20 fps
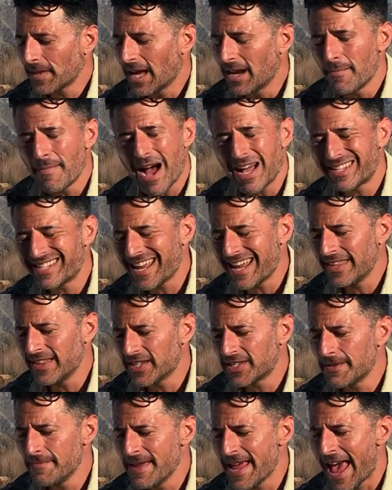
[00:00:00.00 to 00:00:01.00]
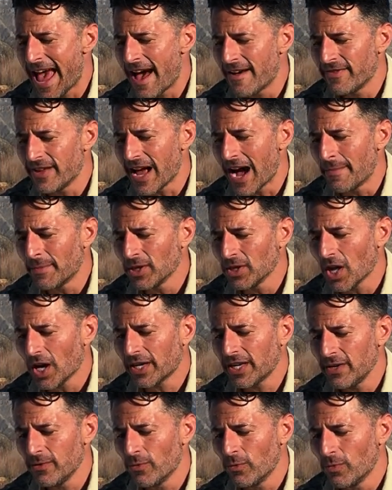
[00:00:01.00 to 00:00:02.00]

And I'm not saying this to be heavy. I'm a lucky